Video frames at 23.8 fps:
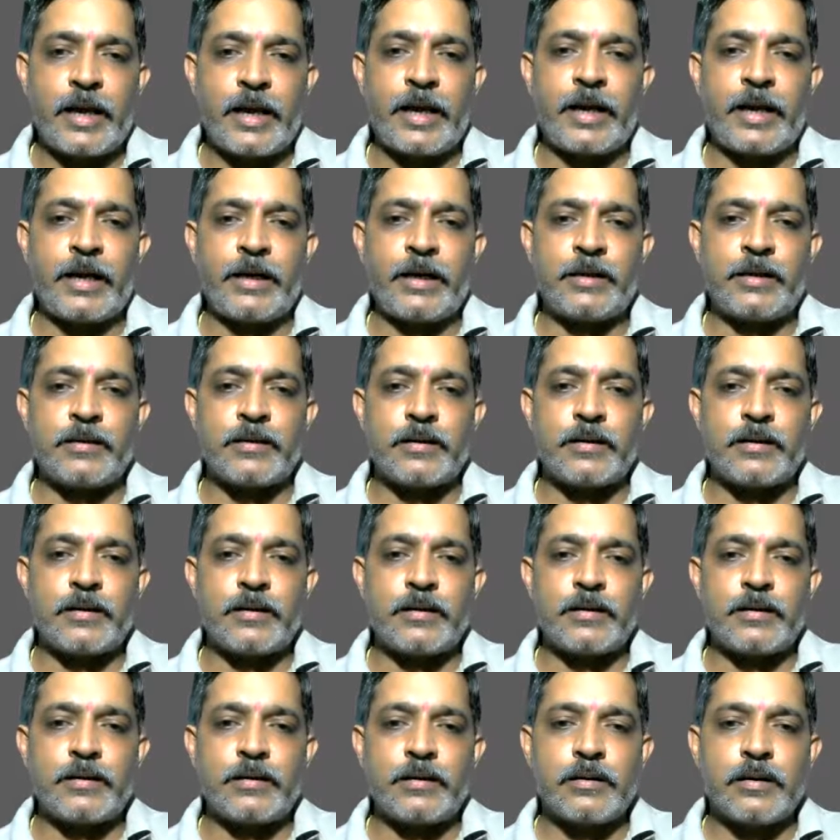and
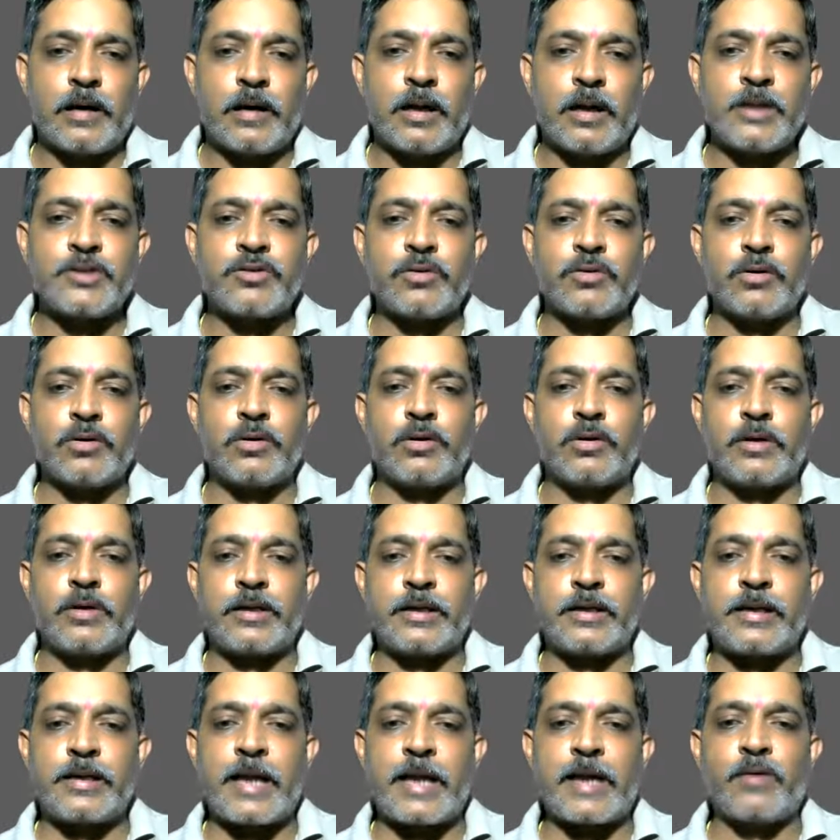also
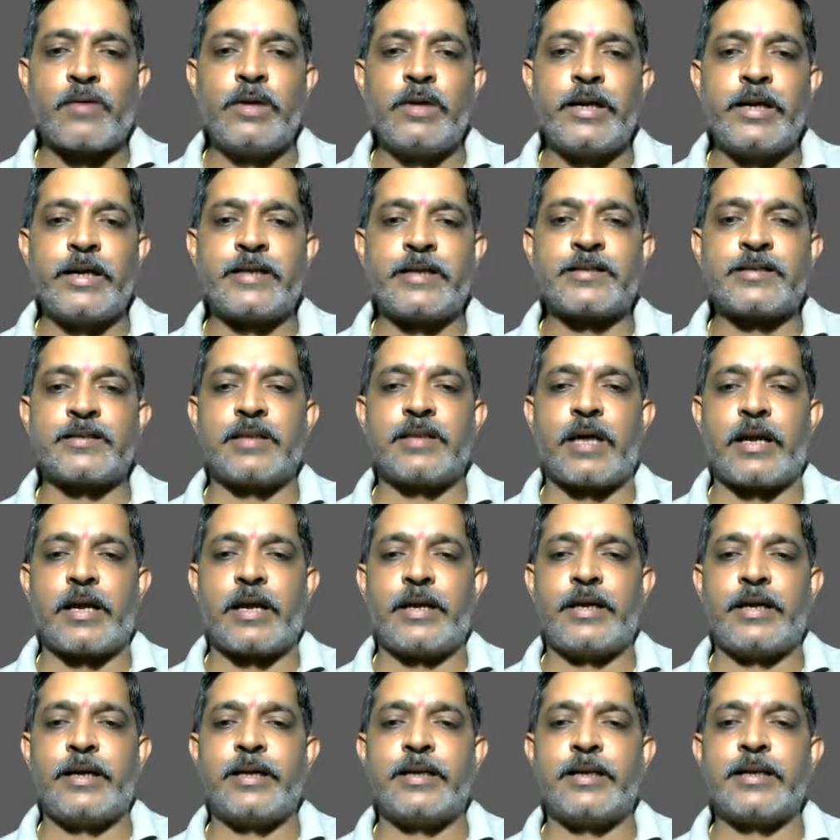regulates the
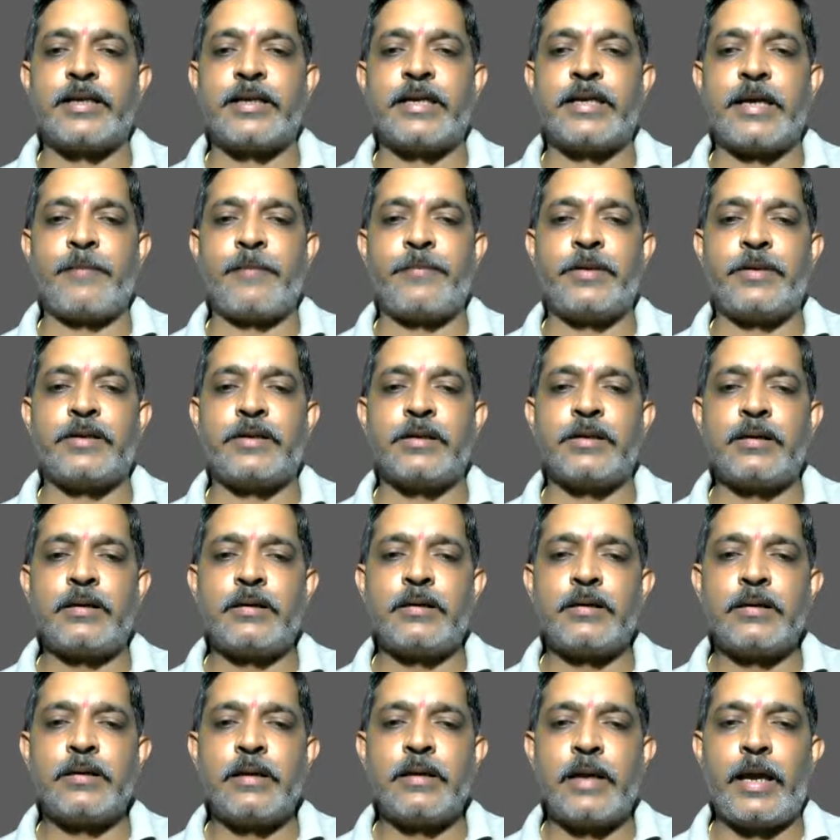Indian capital
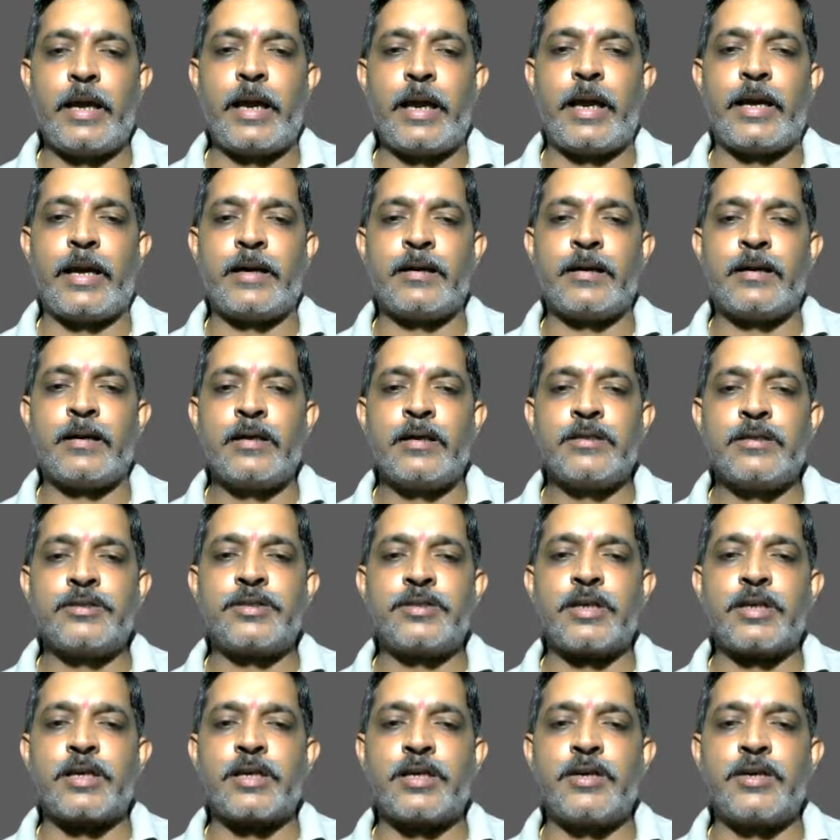and
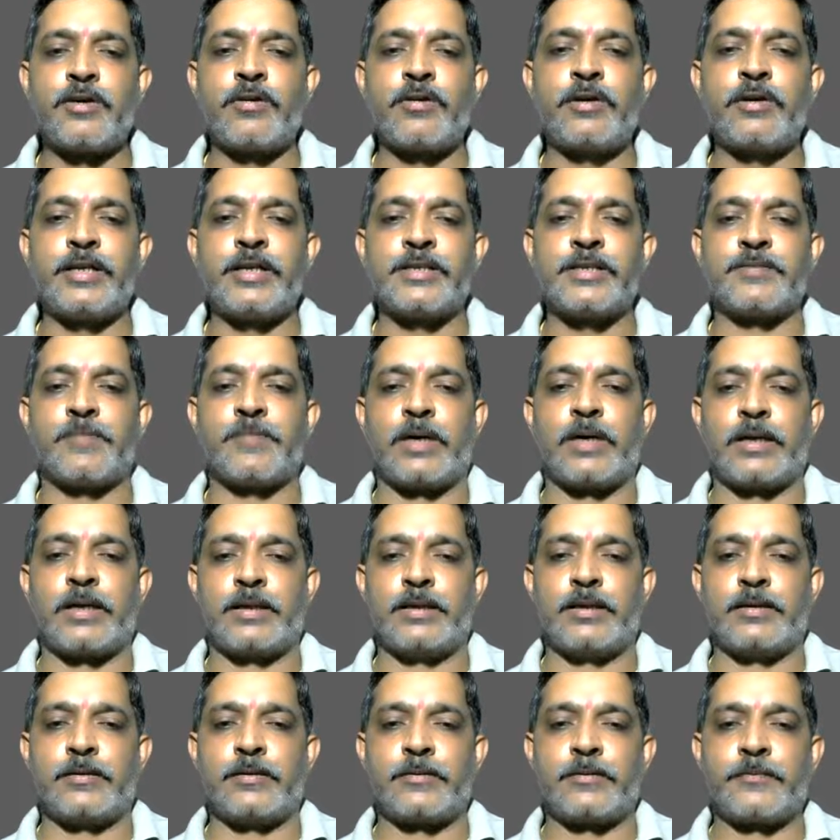securities
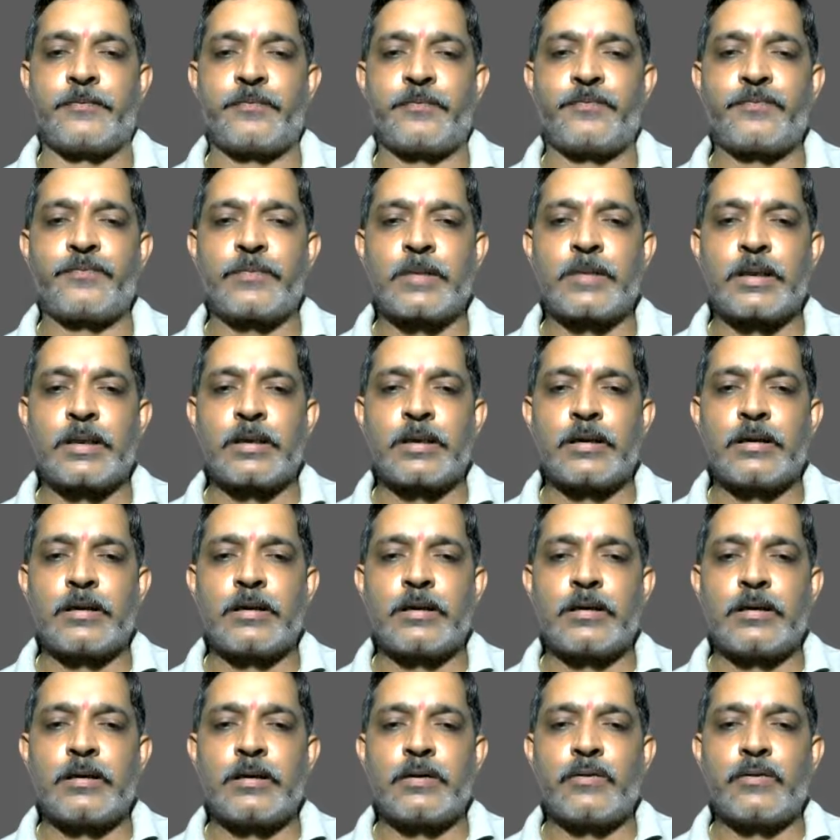market
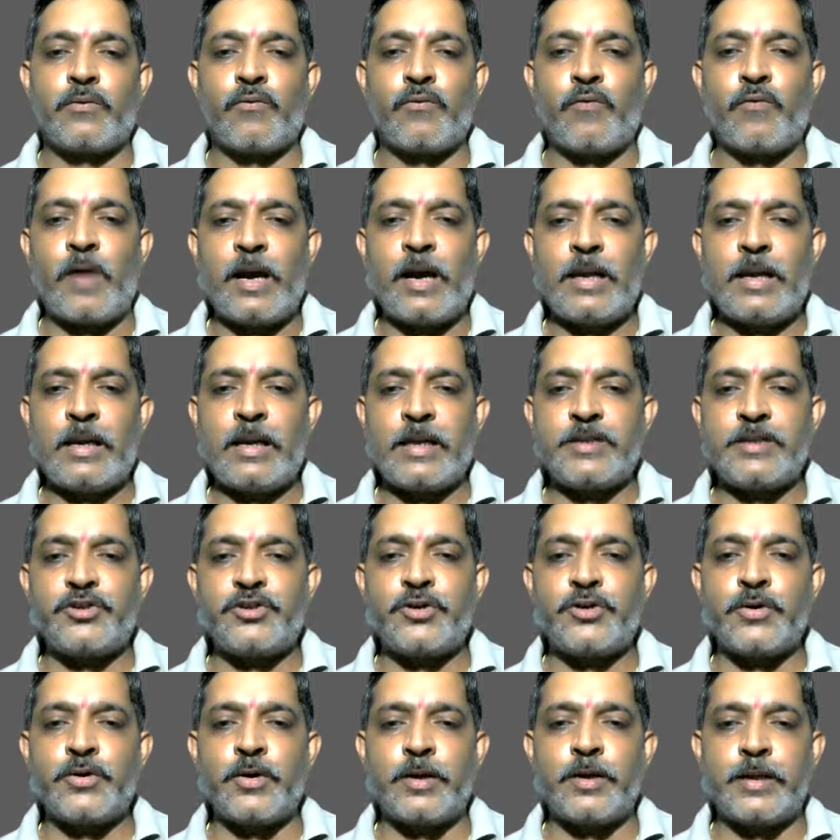while
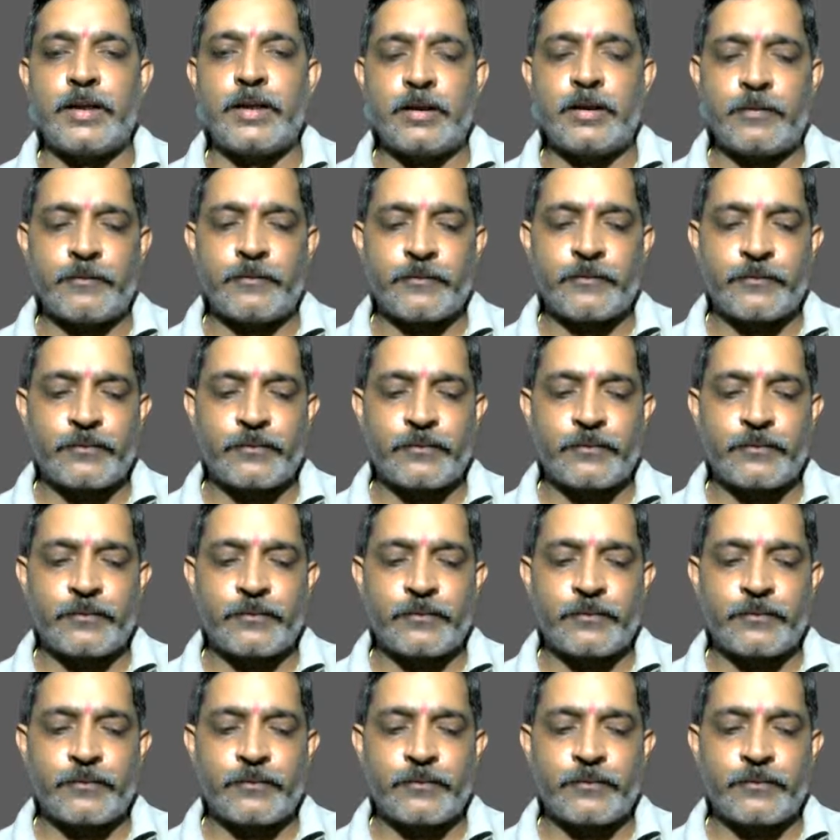ensuring